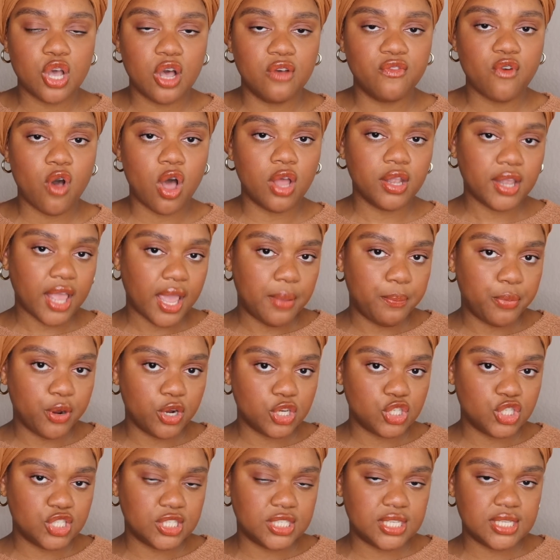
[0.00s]
of online
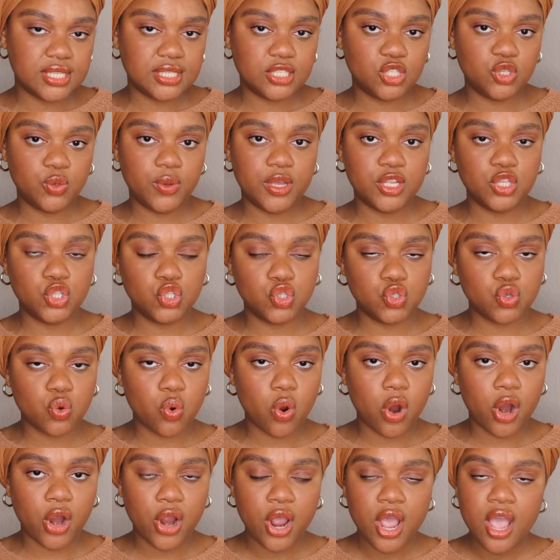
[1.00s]
purchases to
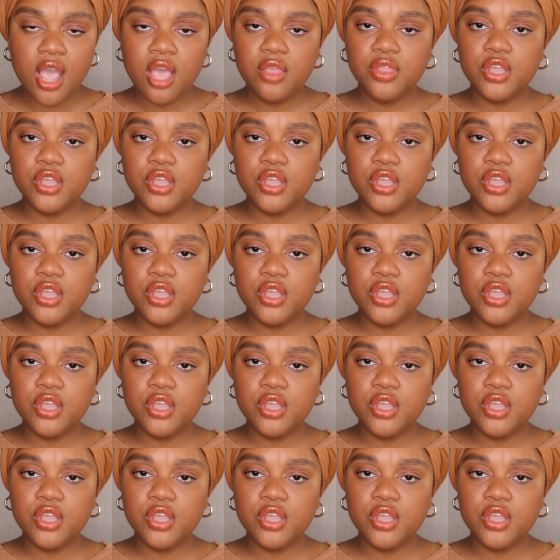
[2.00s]
in-store.